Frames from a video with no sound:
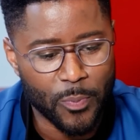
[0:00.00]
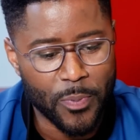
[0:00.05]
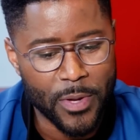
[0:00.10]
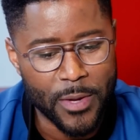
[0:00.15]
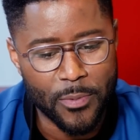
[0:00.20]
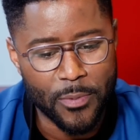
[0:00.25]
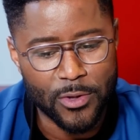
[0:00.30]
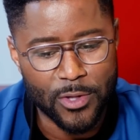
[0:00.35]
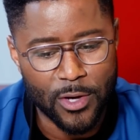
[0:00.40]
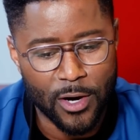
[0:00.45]
when
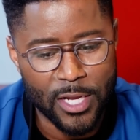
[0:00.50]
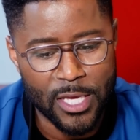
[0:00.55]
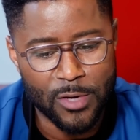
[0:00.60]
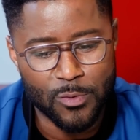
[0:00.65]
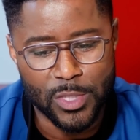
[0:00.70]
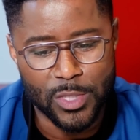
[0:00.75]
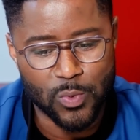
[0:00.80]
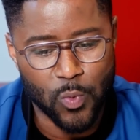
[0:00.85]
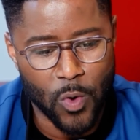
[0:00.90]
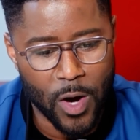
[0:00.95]
people thought he
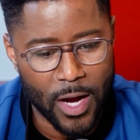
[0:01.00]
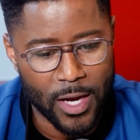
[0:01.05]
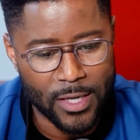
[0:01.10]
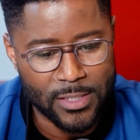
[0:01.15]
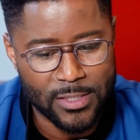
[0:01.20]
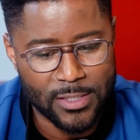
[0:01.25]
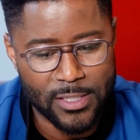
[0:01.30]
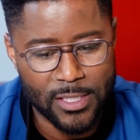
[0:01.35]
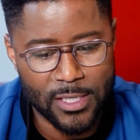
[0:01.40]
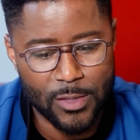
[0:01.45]
was
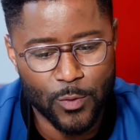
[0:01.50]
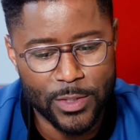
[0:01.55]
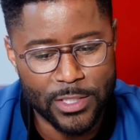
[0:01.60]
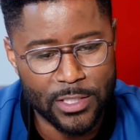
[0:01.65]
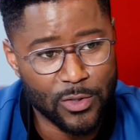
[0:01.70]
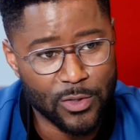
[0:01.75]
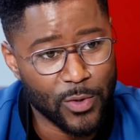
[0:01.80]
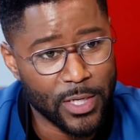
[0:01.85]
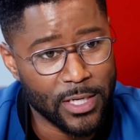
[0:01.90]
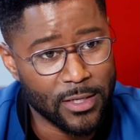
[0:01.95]
washed, he went
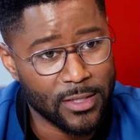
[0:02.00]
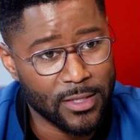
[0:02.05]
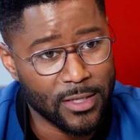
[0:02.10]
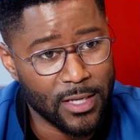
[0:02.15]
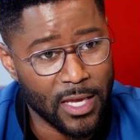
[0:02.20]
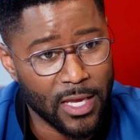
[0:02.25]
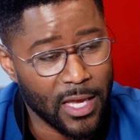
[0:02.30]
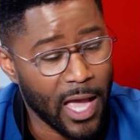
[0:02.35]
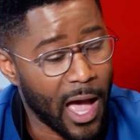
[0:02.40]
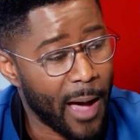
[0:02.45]
to New
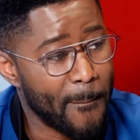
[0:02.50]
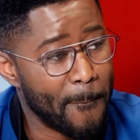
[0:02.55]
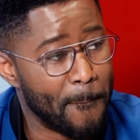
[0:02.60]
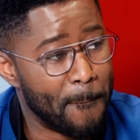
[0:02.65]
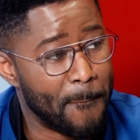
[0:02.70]
England and got